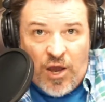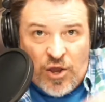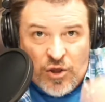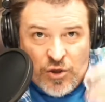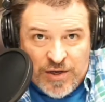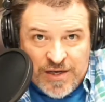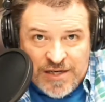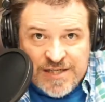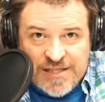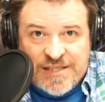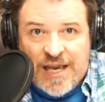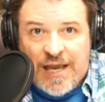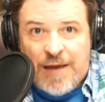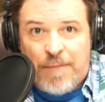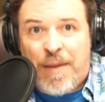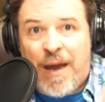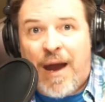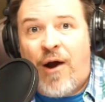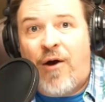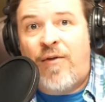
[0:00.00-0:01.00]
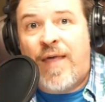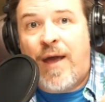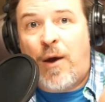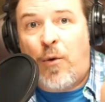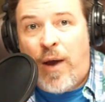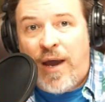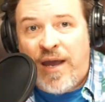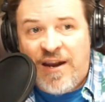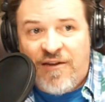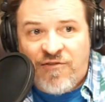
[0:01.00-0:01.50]
you get to stay in power
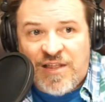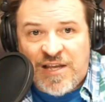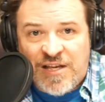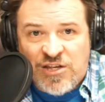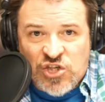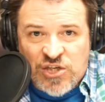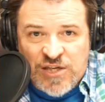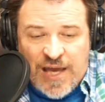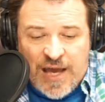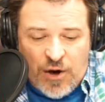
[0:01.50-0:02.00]
that way and everything just